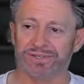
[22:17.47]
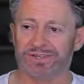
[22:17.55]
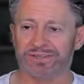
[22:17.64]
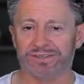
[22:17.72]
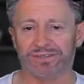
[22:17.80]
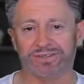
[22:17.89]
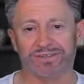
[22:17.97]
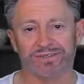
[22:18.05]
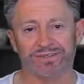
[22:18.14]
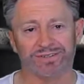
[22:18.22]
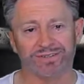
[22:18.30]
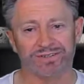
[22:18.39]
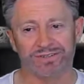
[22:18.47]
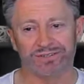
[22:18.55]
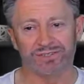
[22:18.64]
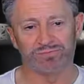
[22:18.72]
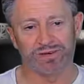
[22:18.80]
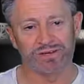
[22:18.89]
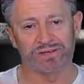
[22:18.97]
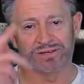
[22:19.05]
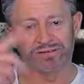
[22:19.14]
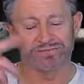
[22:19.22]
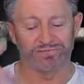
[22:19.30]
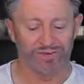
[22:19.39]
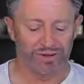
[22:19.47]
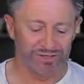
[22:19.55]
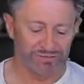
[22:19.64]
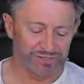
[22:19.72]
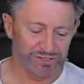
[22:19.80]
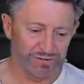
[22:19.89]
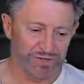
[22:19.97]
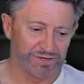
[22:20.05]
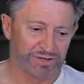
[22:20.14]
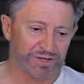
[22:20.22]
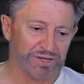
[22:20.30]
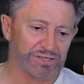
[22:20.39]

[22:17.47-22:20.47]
and the spiking of the volume and so on.